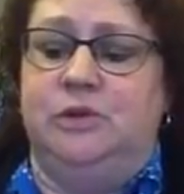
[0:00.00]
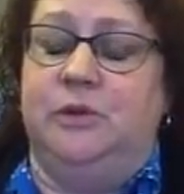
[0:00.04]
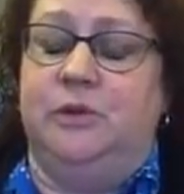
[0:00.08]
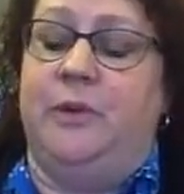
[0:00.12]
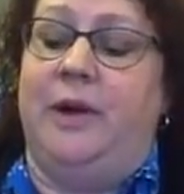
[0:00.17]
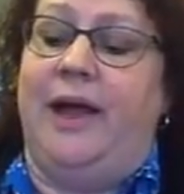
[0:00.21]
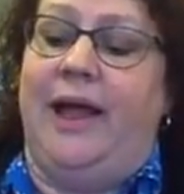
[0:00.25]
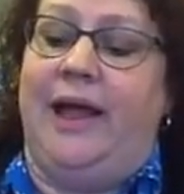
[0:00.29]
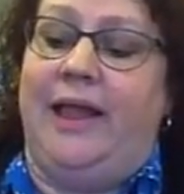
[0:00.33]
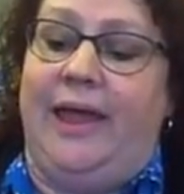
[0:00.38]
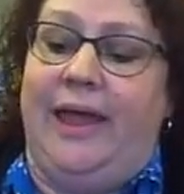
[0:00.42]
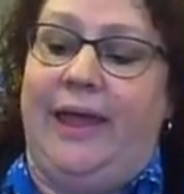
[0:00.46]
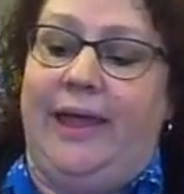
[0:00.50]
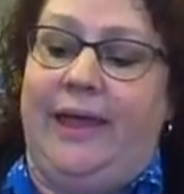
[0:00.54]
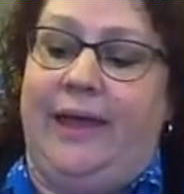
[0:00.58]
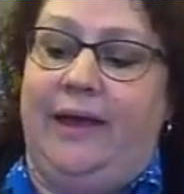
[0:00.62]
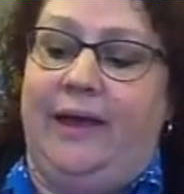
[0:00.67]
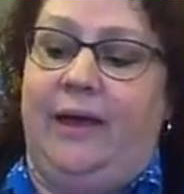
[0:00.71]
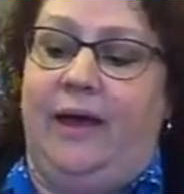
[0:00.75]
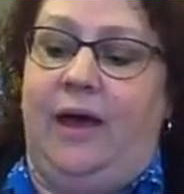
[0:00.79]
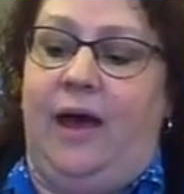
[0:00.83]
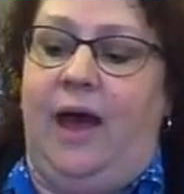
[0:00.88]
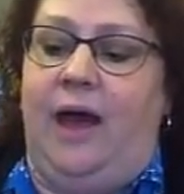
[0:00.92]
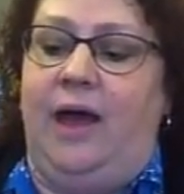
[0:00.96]
While I like
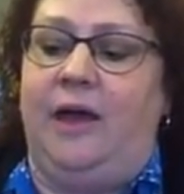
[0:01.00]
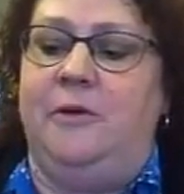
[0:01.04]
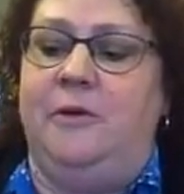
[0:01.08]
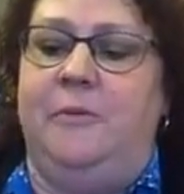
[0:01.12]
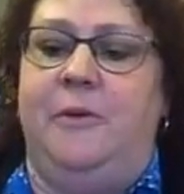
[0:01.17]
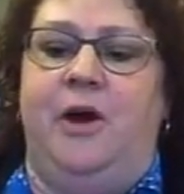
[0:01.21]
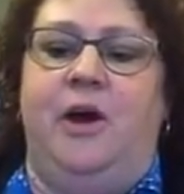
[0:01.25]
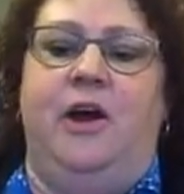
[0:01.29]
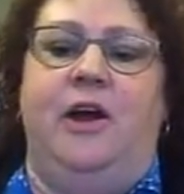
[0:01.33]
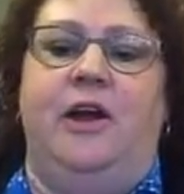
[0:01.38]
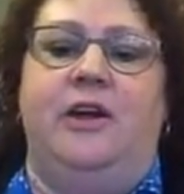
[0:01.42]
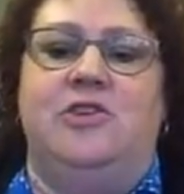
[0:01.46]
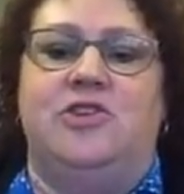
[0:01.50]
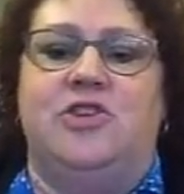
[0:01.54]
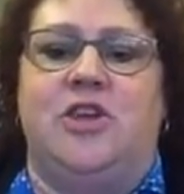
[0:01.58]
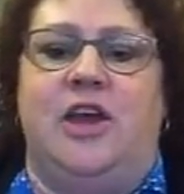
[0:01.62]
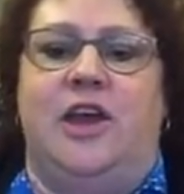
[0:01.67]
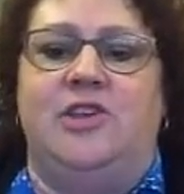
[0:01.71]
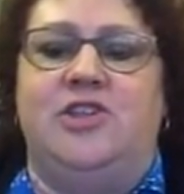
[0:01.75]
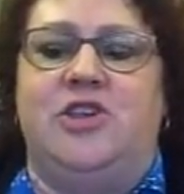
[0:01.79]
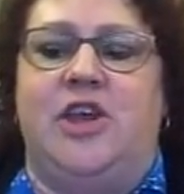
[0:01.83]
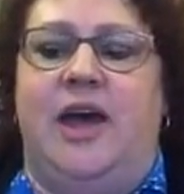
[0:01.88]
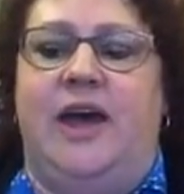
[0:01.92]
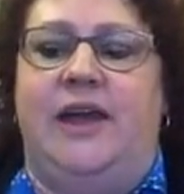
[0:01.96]
Akbar, Shah
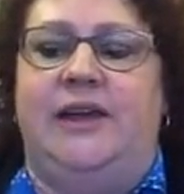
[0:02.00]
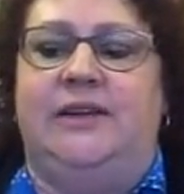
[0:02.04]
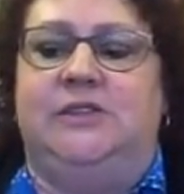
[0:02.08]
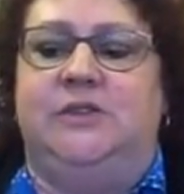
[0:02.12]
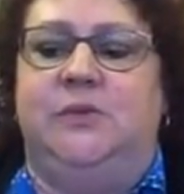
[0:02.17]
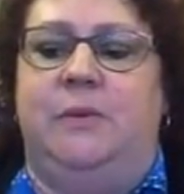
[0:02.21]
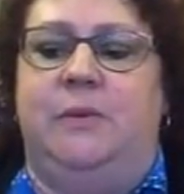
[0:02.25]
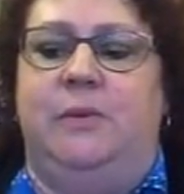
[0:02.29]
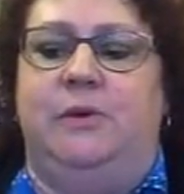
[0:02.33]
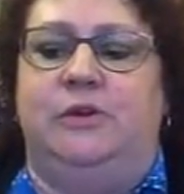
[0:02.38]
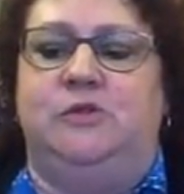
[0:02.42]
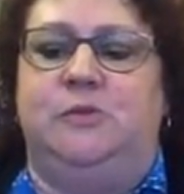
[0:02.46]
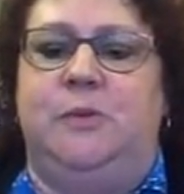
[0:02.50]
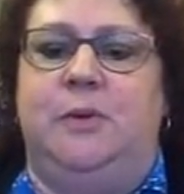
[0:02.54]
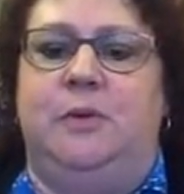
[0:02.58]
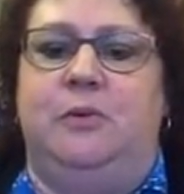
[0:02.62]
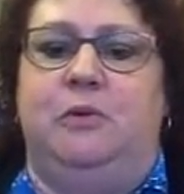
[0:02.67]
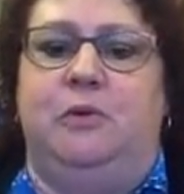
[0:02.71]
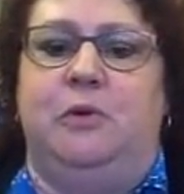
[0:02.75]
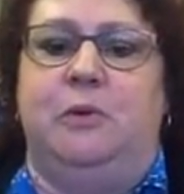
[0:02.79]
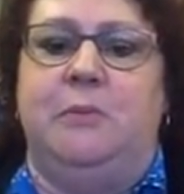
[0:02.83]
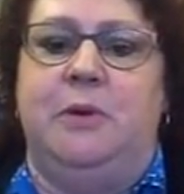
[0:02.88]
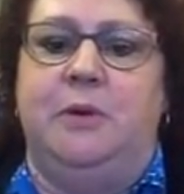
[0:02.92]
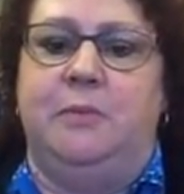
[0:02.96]
Jahan is the one most people
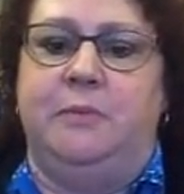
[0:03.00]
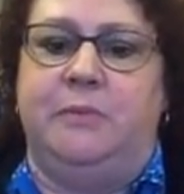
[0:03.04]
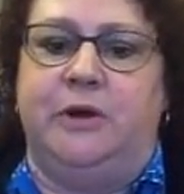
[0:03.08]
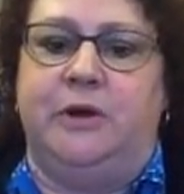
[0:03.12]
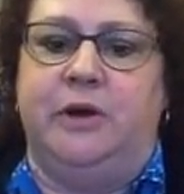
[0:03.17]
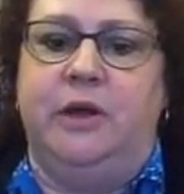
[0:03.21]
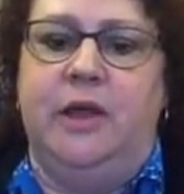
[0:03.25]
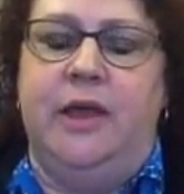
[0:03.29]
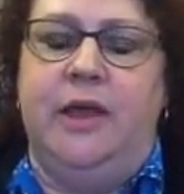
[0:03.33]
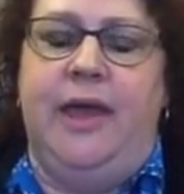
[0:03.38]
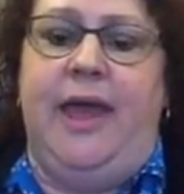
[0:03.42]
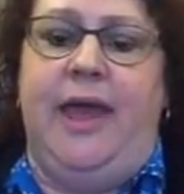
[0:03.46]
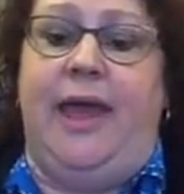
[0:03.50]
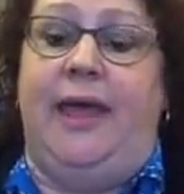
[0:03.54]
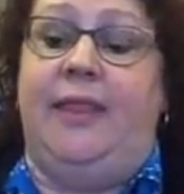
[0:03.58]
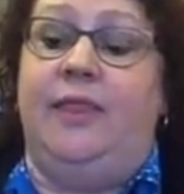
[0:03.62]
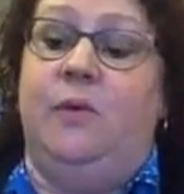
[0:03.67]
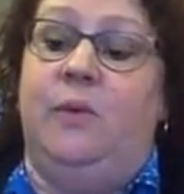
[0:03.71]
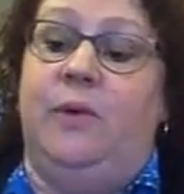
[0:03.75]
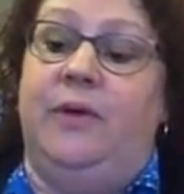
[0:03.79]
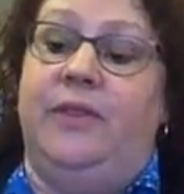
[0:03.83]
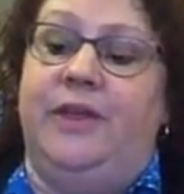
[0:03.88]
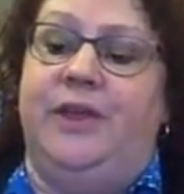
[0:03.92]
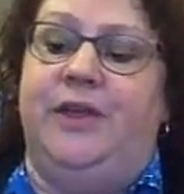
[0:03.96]
remember and the
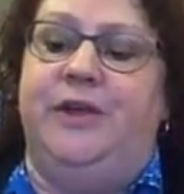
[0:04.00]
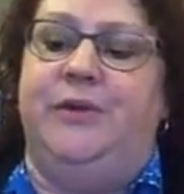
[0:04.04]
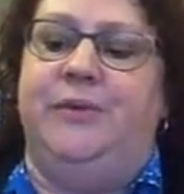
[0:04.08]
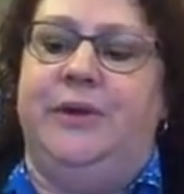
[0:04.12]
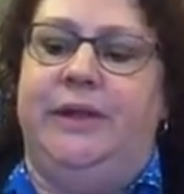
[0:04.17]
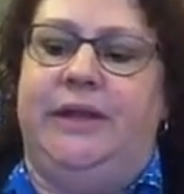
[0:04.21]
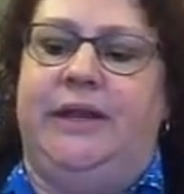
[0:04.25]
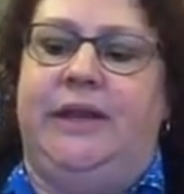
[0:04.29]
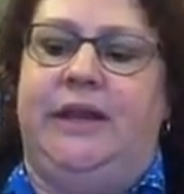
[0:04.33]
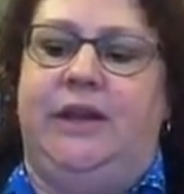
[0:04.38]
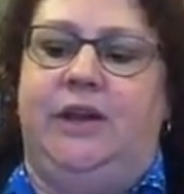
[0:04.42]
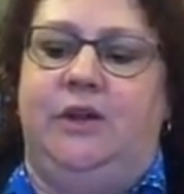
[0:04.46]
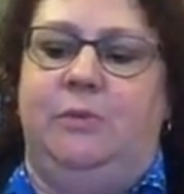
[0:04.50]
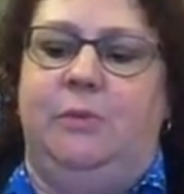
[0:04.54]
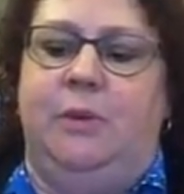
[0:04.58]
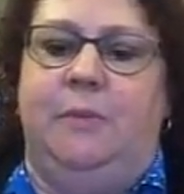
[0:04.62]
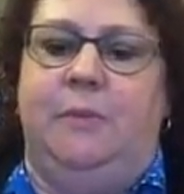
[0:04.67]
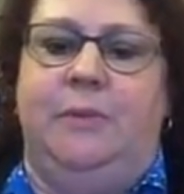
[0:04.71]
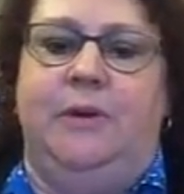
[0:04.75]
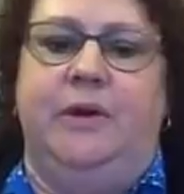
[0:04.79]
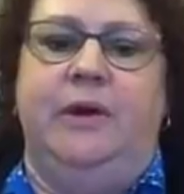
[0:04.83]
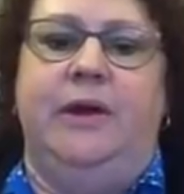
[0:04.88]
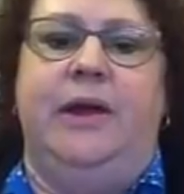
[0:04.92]
one that you really need to remember,